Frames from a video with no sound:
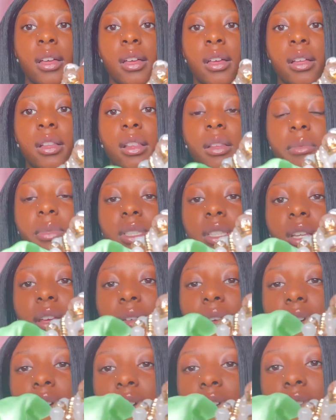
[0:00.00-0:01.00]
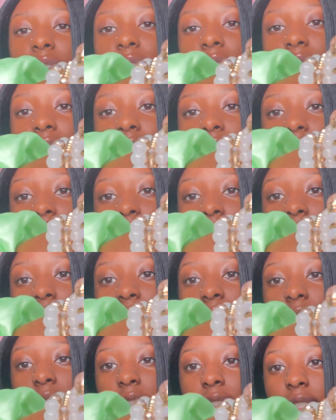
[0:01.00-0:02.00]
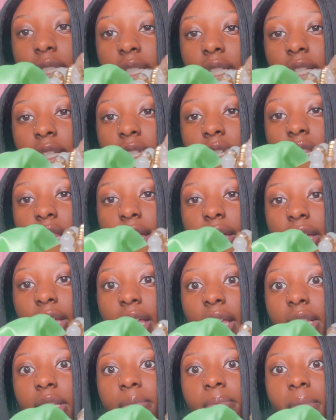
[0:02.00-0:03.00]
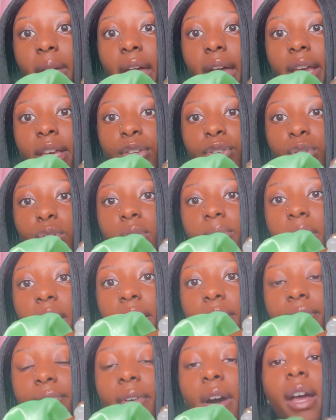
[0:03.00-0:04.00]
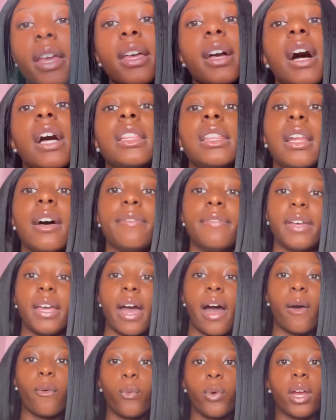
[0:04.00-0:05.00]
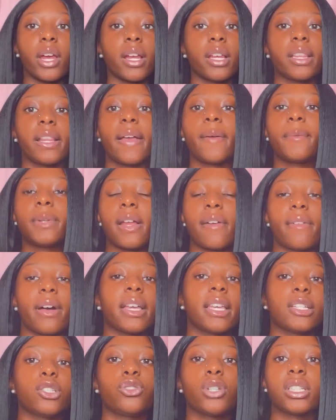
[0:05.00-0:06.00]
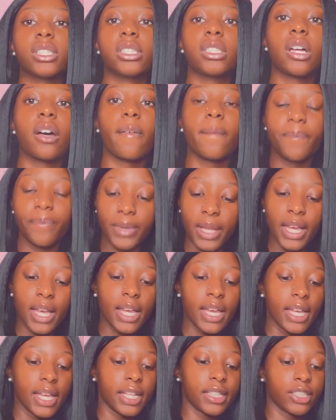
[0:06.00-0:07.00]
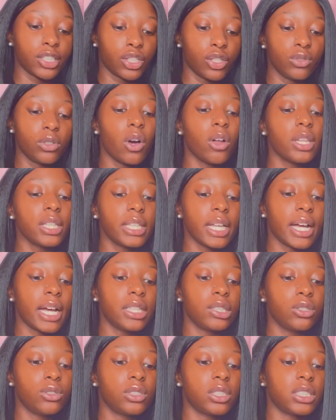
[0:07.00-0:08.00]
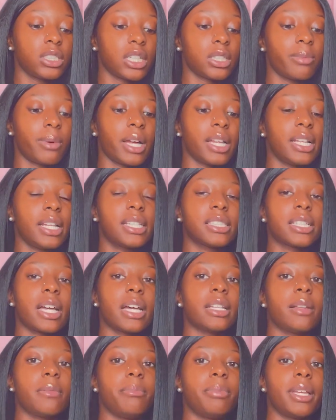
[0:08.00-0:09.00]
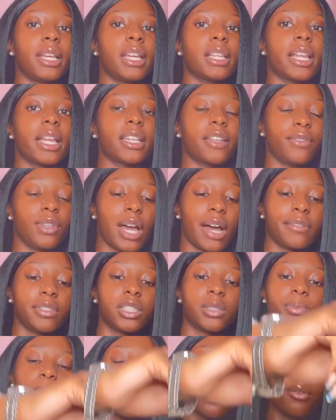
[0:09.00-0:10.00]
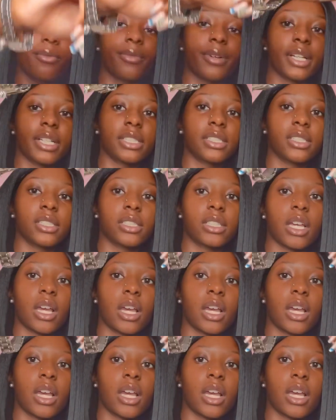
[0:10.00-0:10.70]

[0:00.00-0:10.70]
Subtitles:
let me see if I can show y'all. You see, like, it's mad cute, mad fire. I love it. I wear it like whenever I get dressed up. It's cute. The only thing I do suggest about it is kind of big. Like, if you have small wrists,